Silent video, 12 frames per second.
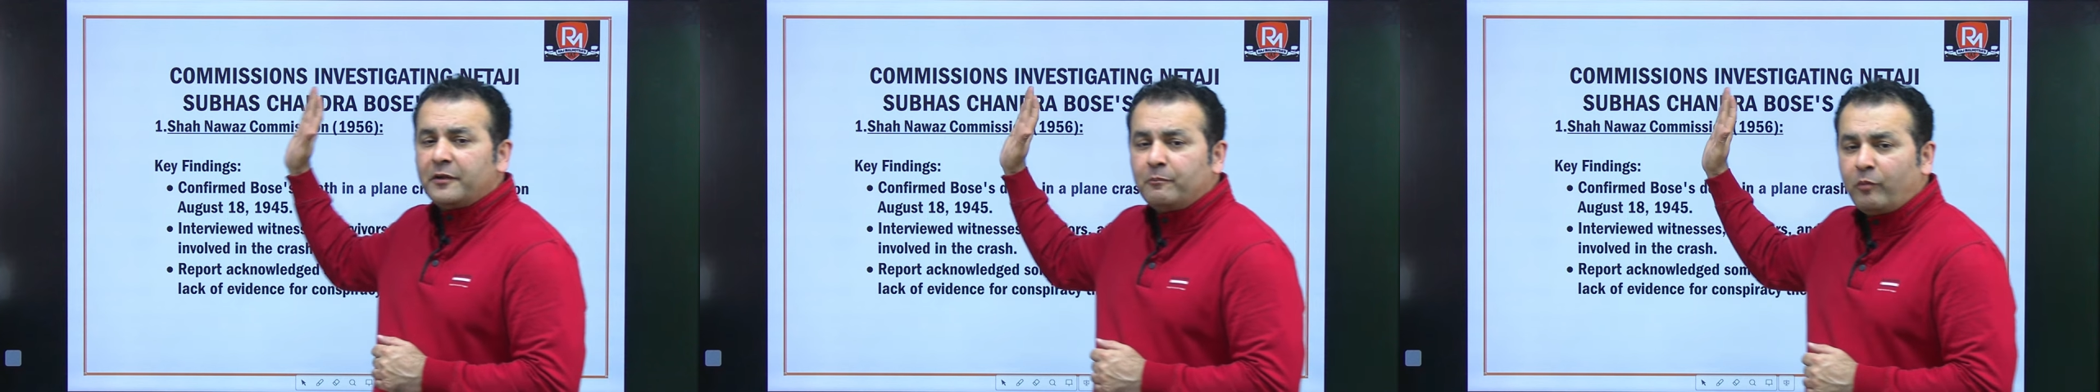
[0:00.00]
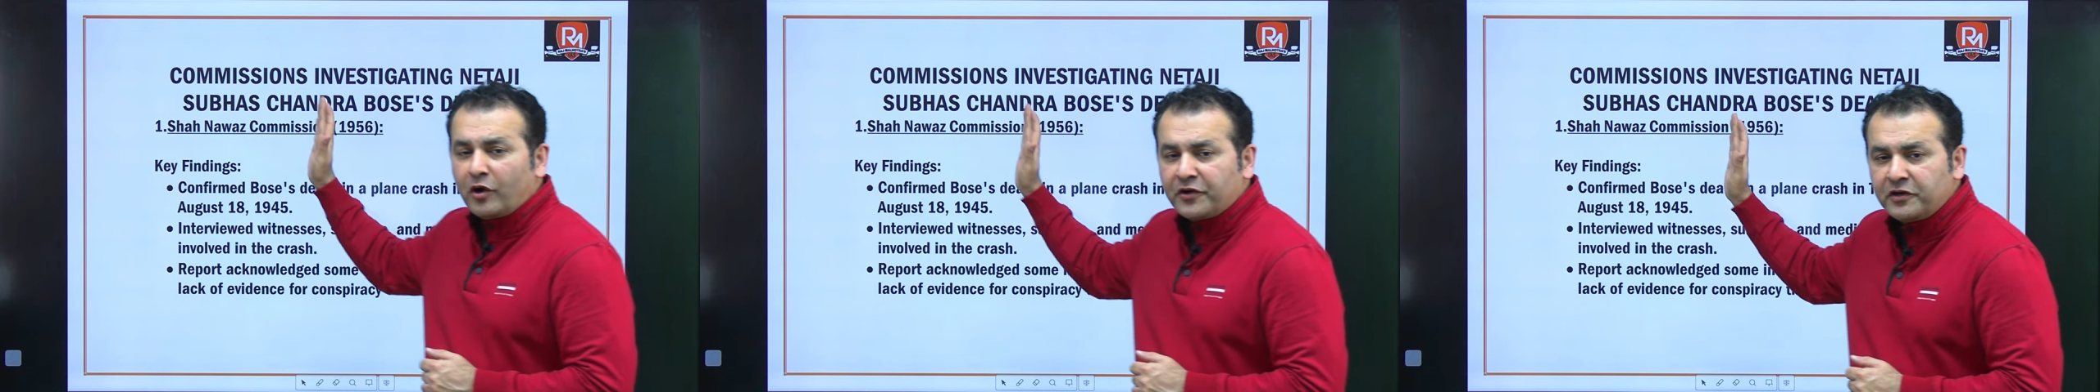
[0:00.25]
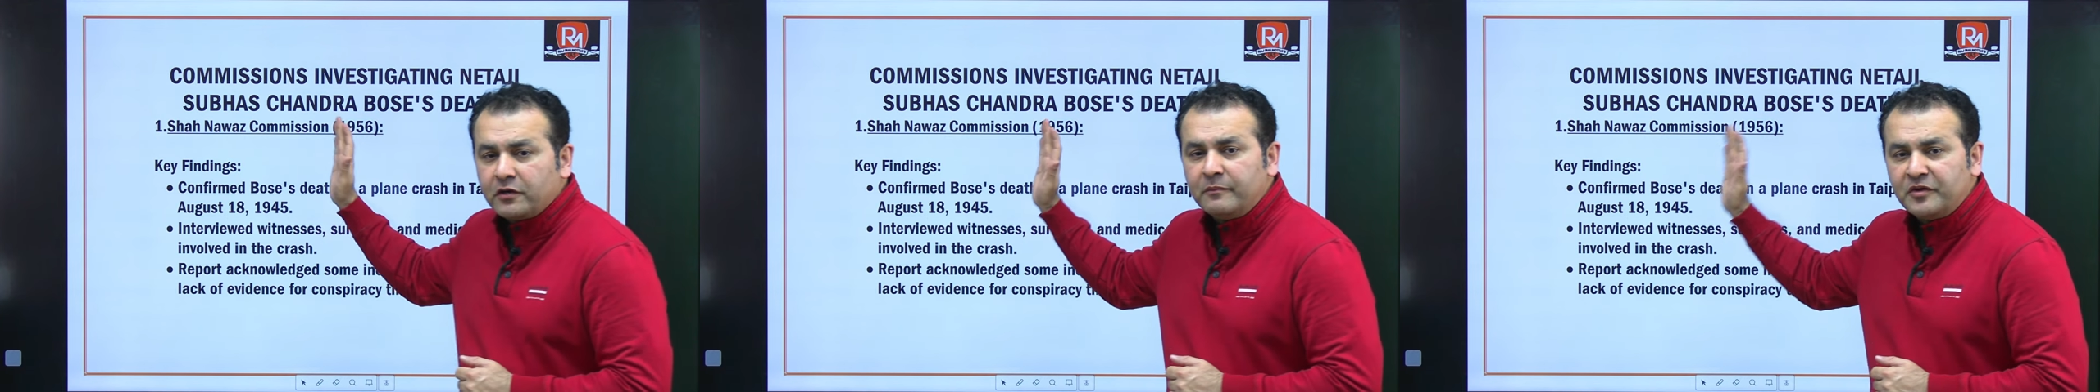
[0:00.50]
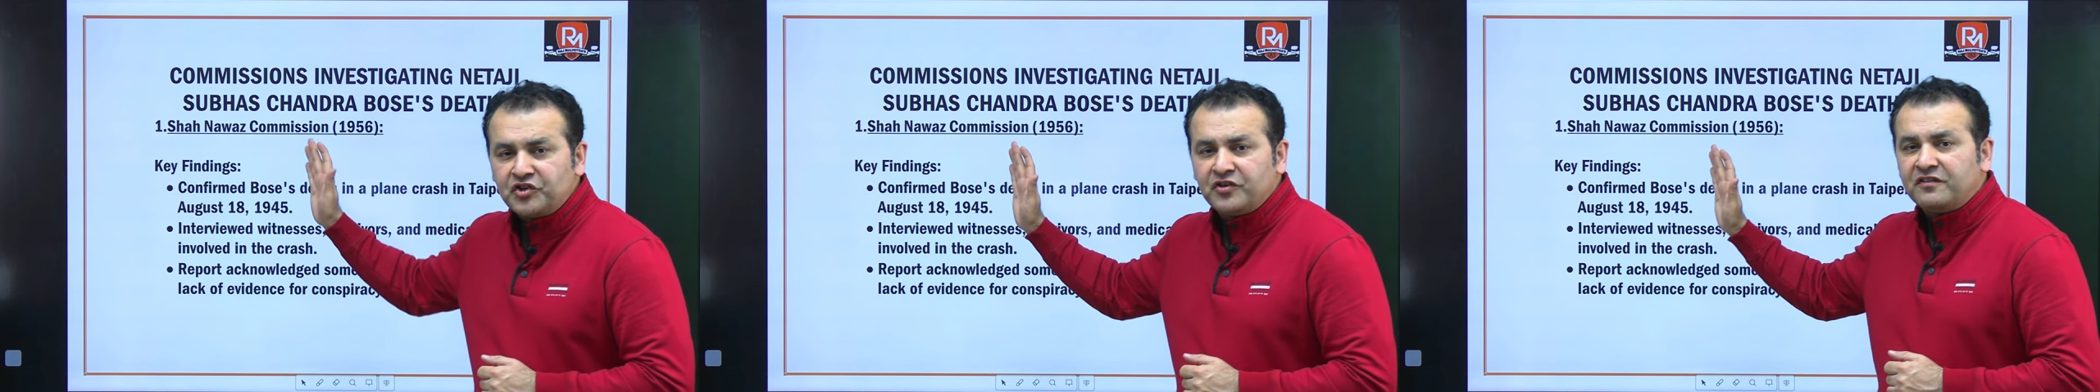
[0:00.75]
important
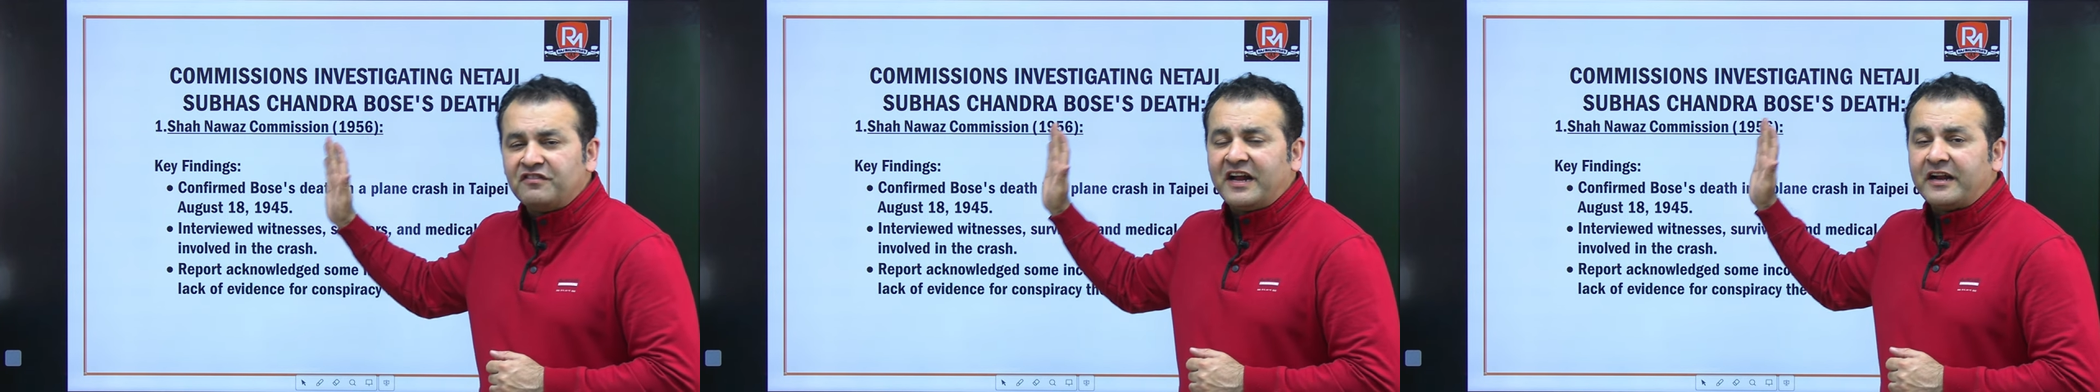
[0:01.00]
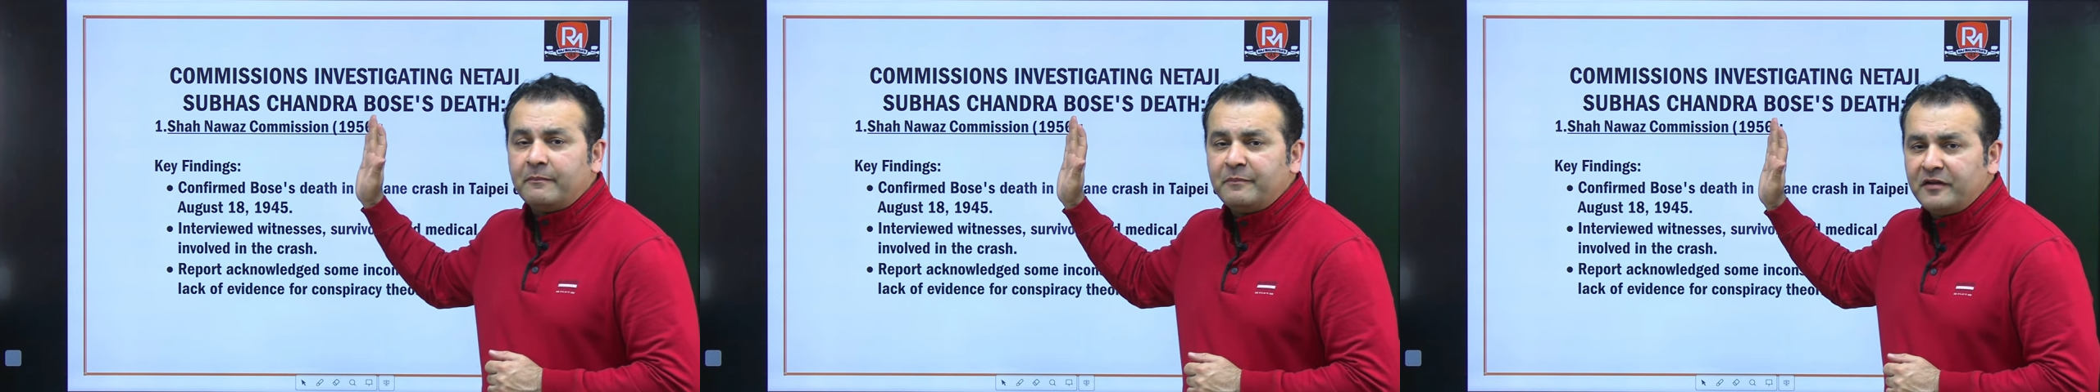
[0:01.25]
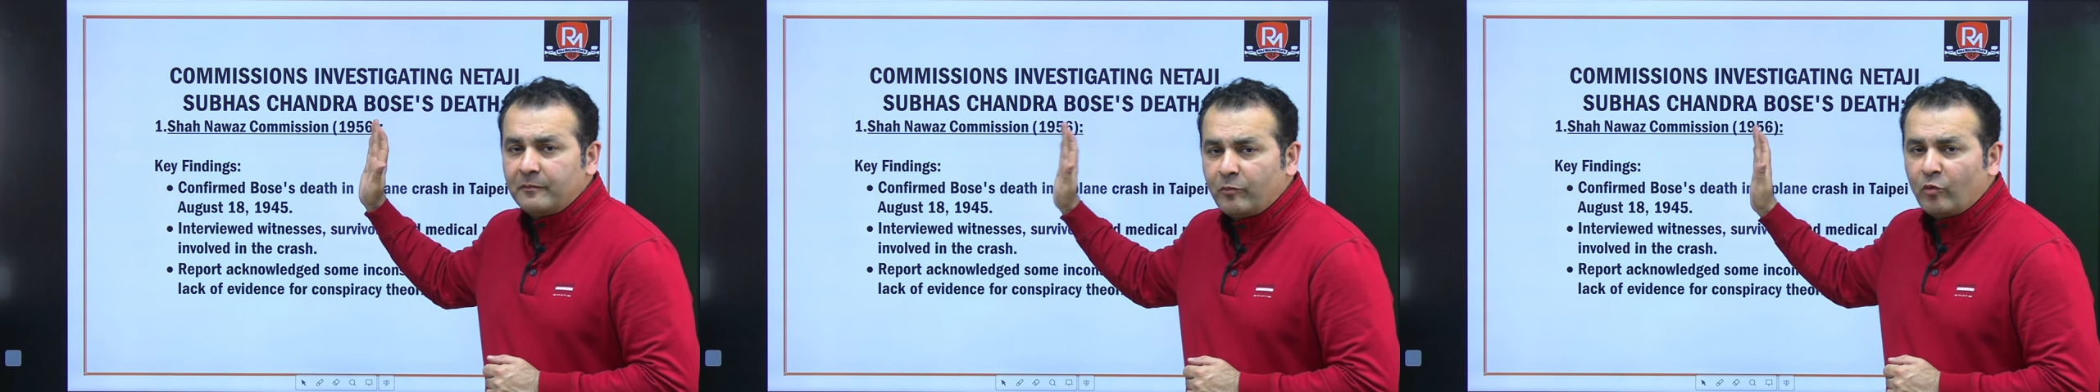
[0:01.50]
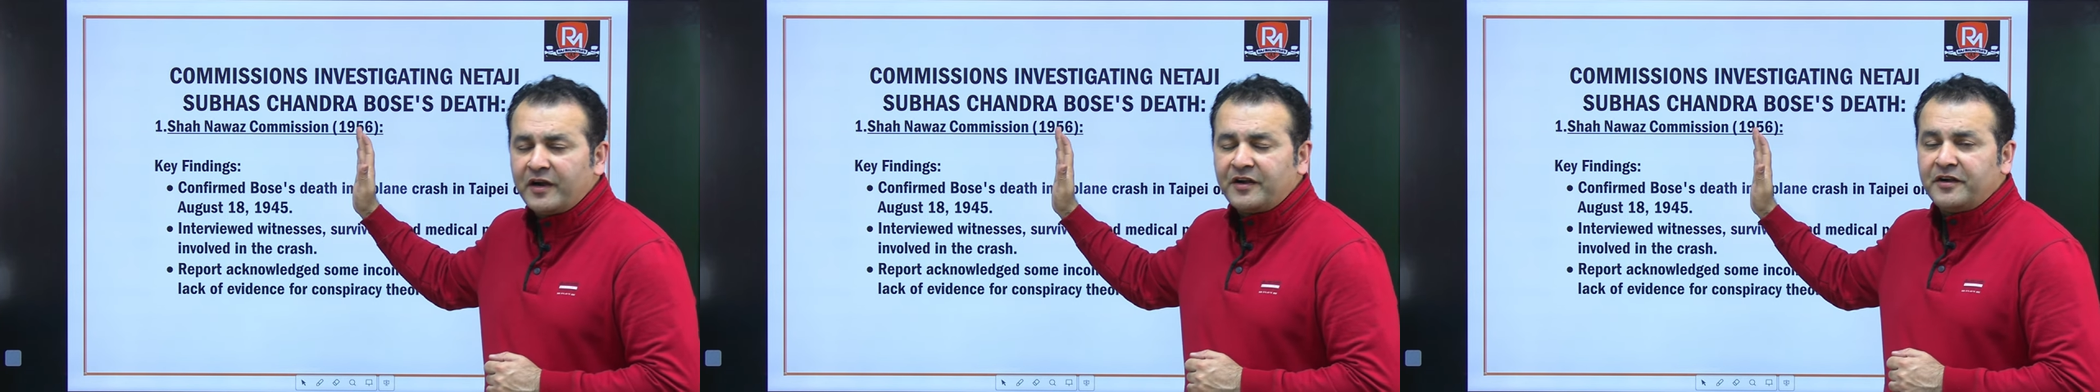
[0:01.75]
commissions that have been
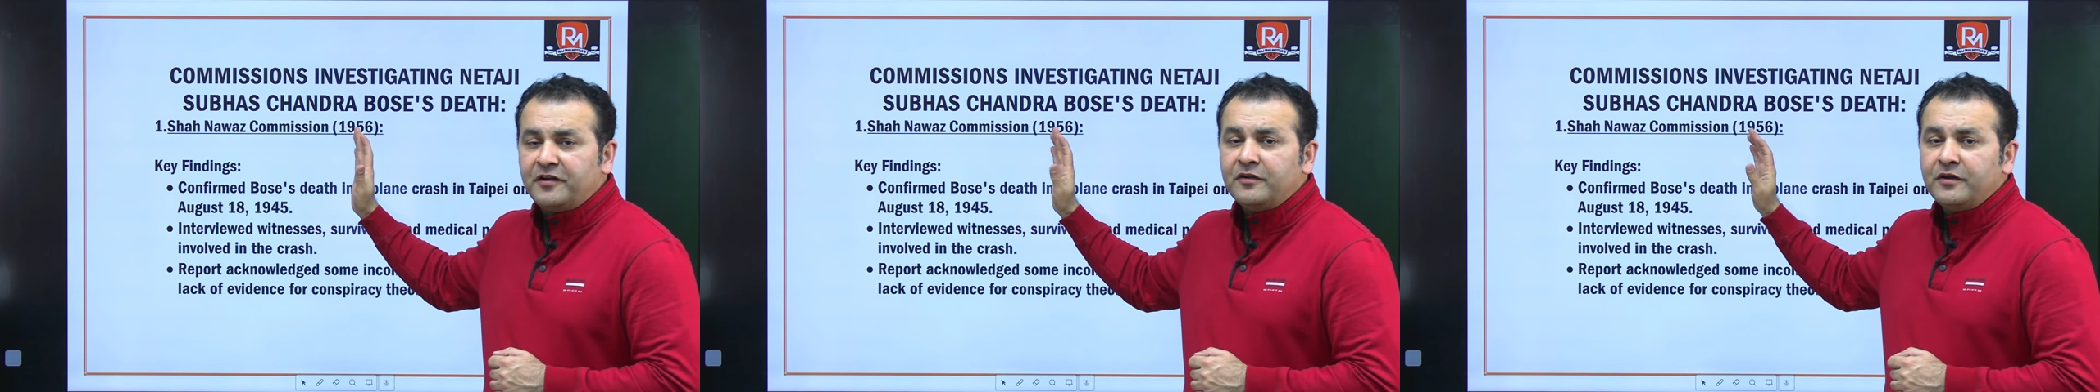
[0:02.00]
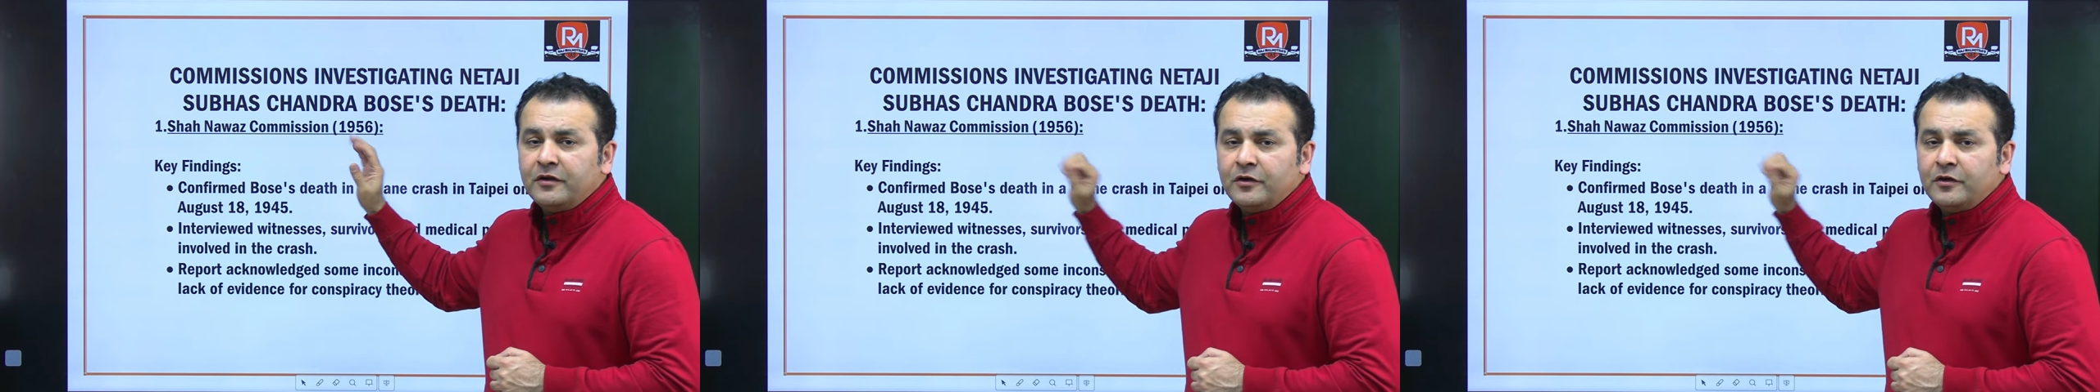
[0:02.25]
appointed